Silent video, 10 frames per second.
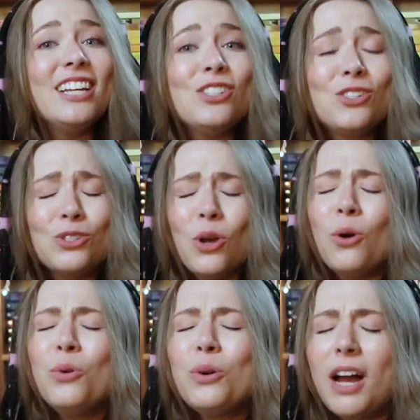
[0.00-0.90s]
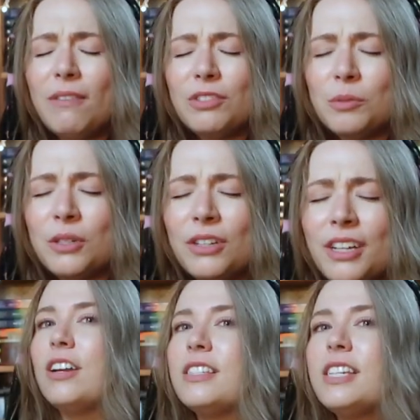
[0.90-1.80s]
It's so comfortable.
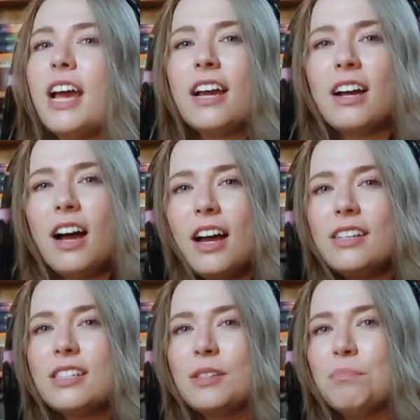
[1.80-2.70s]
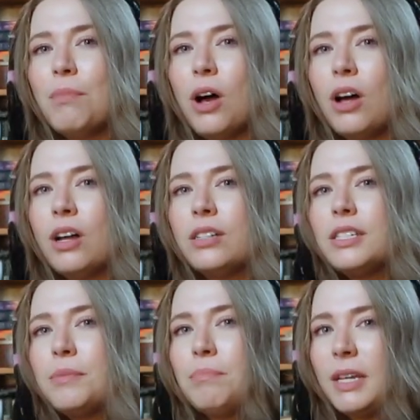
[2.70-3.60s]
Honestly, I got a small
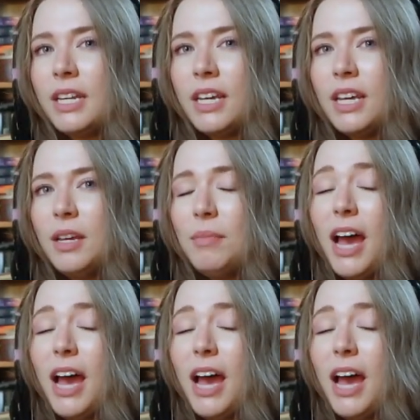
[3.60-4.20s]
to medium.